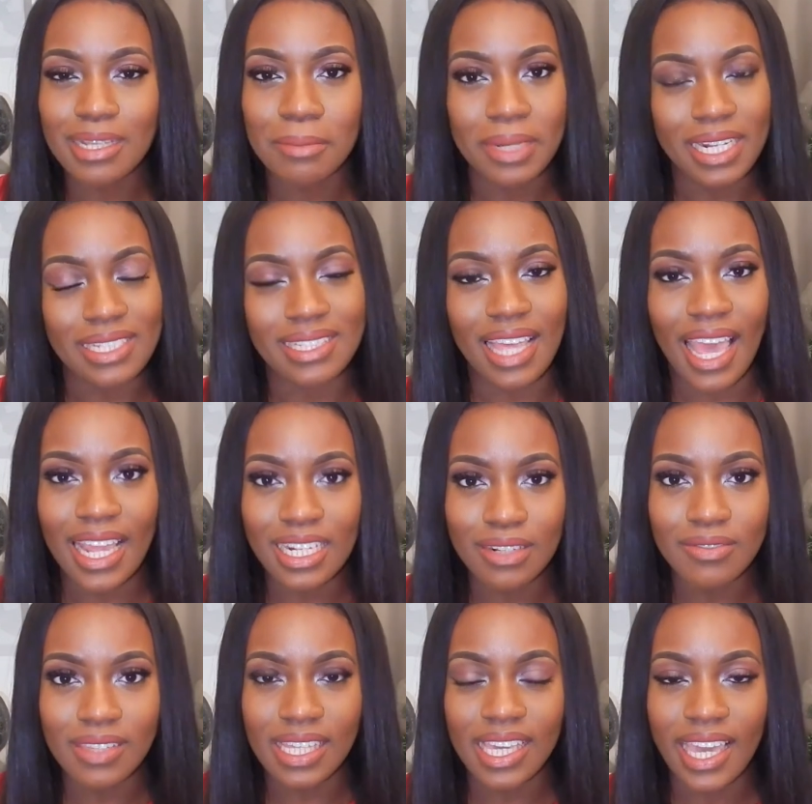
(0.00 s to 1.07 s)
I mean, it's the end
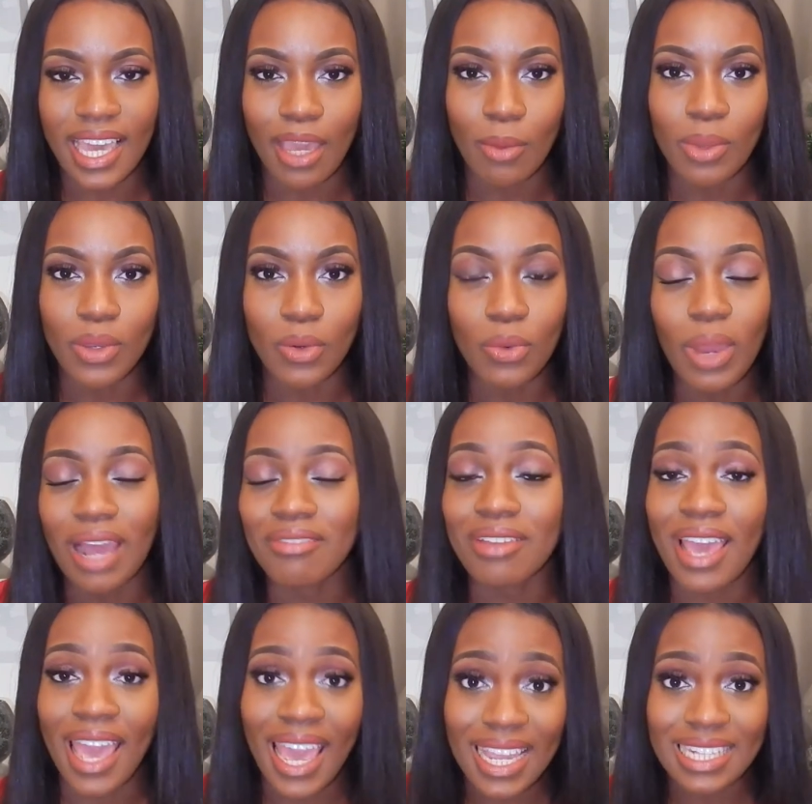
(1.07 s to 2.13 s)
of the year. We all have
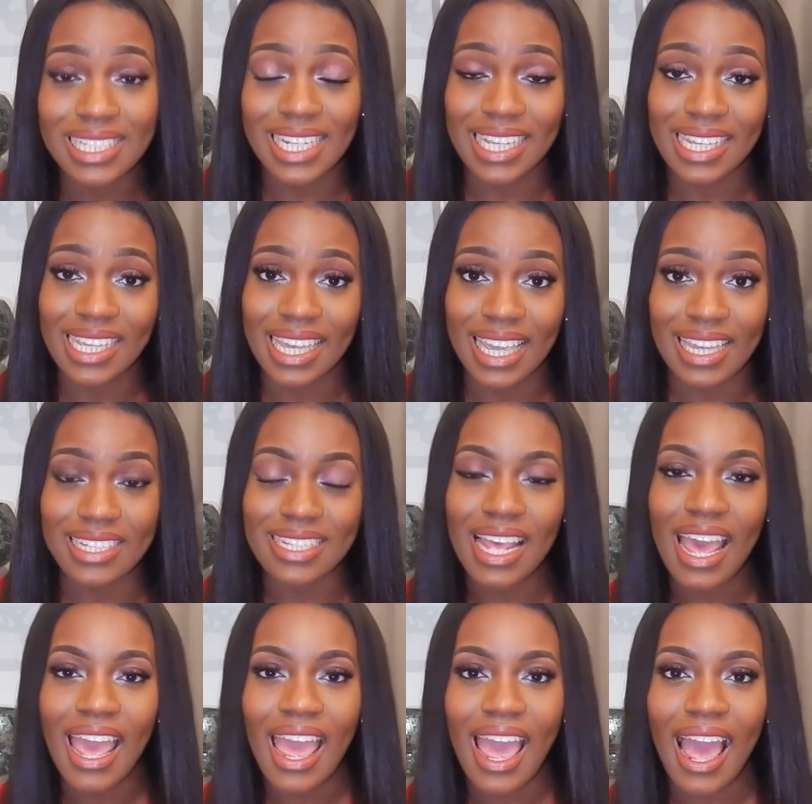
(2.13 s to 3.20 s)
hectic years
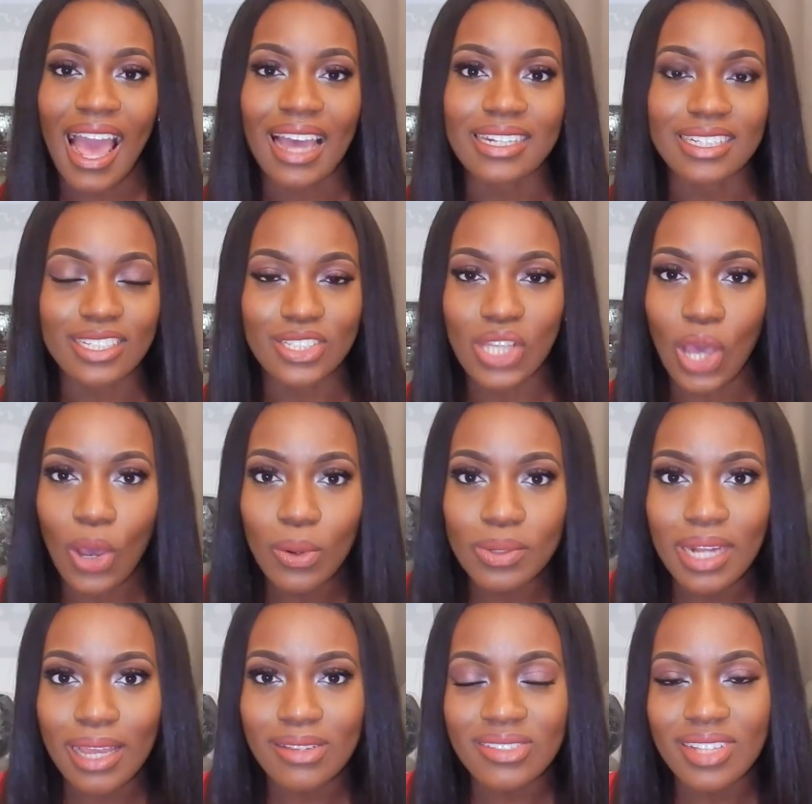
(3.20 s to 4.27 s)
and it's
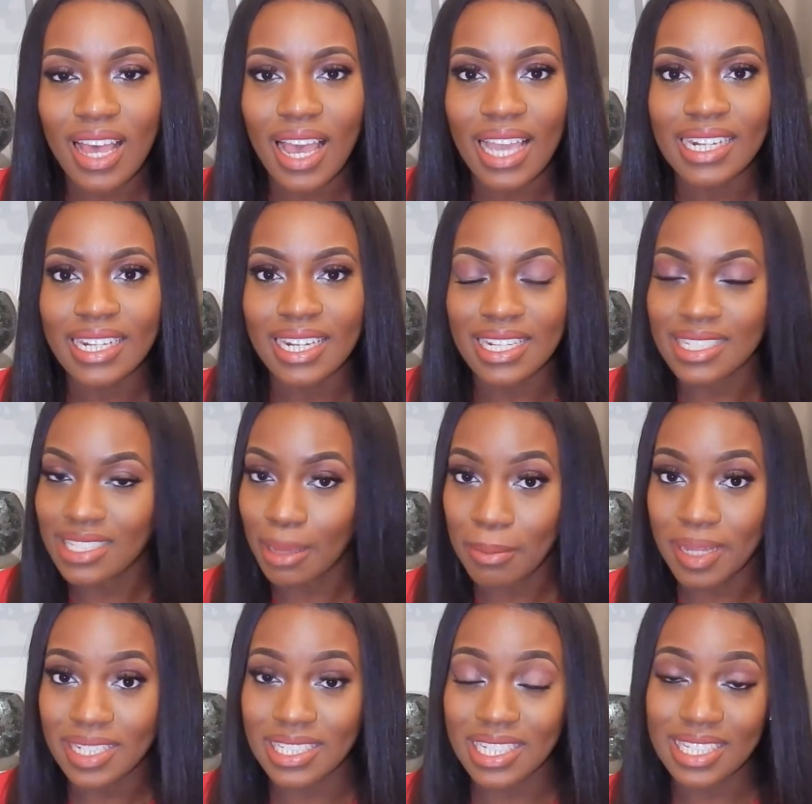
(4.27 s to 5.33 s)
cold outside and in
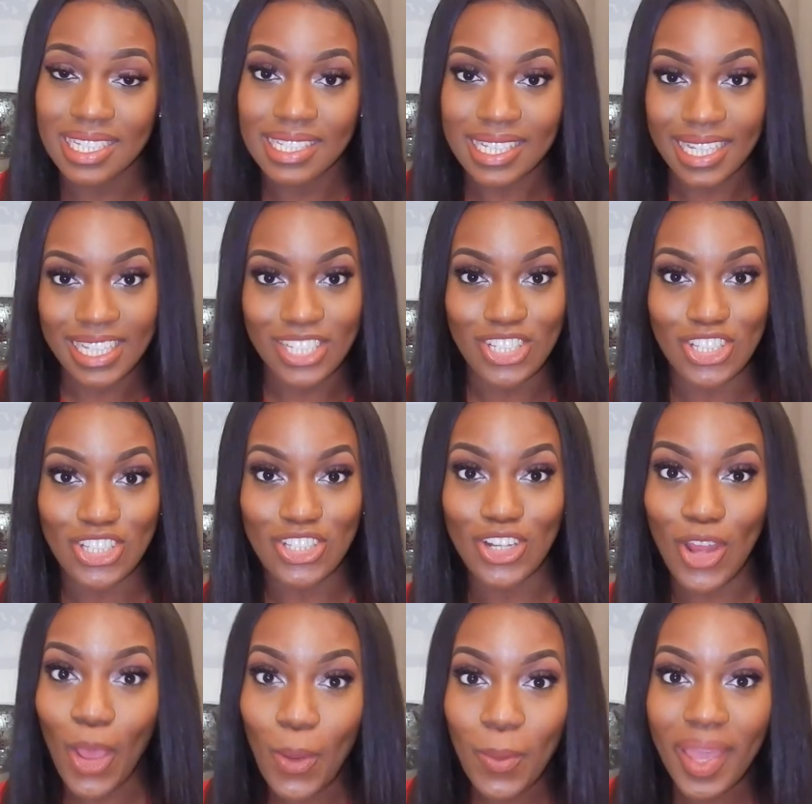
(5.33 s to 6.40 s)
some instances it's
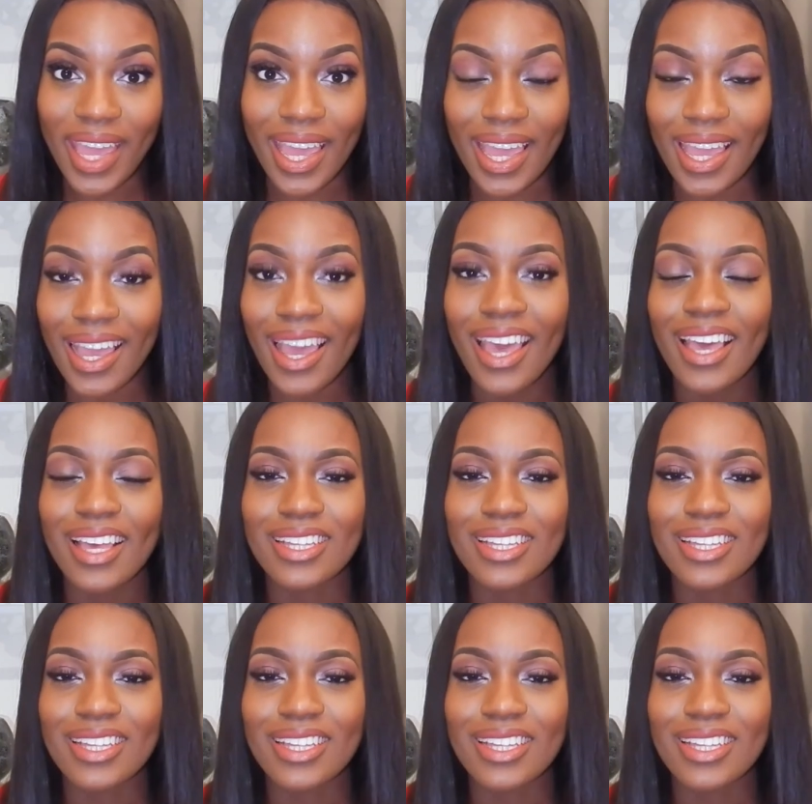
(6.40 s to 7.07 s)
snowing.